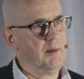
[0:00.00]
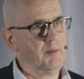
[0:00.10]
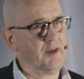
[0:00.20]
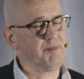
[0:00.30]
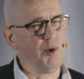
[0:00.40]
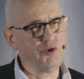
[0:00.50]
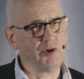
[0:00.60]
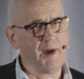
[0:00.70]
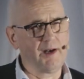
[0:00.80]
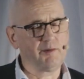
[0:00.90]
exposure
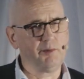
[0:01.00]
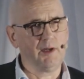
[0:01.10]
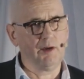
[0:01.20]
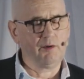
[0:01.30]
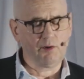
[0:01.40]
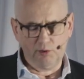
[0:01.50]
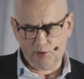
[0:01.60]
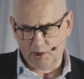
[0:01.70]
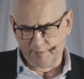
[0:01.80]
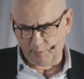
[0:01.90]
management now, this whole new
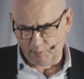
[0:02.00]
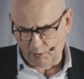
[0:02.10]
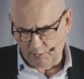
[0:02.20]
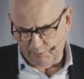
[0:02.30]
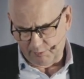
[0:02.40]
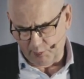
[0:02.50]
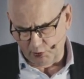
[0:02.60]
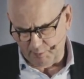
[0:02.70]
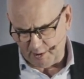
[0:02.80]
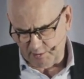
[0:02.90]
concept of
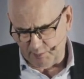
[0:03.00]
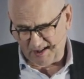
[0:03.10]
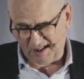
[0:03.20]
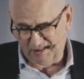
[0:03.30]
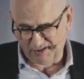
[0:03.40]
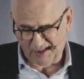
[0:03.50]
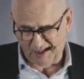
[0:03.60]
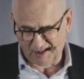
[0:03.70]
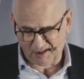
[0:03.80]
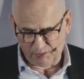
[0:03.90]
exposure management, even
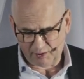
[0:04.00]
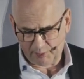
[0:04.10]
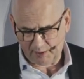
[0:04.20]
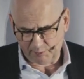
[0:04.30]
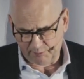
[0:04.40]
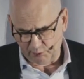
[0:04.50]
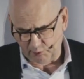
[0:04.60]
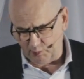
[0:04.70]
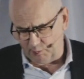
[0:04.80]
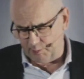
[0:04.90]
taking a risk-based
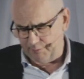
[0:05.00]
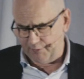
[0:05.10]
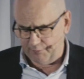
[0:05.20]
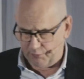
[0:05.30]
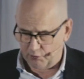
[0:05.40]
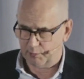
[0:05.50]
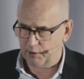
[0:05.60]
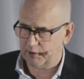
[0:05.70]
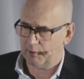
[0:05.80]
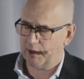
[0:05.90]

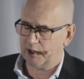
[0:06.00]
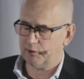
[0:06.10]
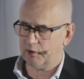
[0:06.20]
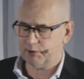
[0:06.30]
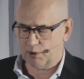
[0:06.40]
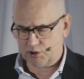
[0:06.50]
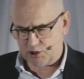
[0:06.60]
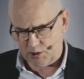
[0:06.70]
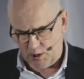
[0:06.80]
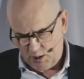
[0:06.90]
vulnerability management approach
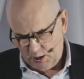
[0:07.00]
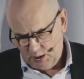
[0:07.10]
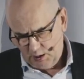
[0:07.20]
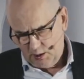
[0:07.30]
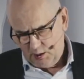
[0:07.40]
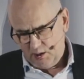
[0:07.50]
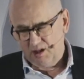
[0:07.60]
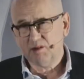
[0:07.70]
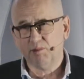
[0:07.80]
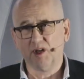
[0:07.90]

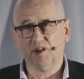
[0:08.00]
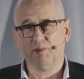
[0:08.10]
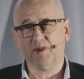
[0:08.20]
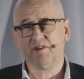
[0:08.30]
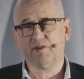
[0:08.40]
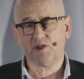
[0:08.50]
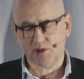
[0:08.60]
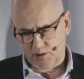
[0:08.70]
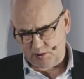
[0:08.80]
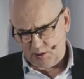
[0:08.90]
might not be
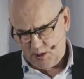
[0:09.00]
sufficient,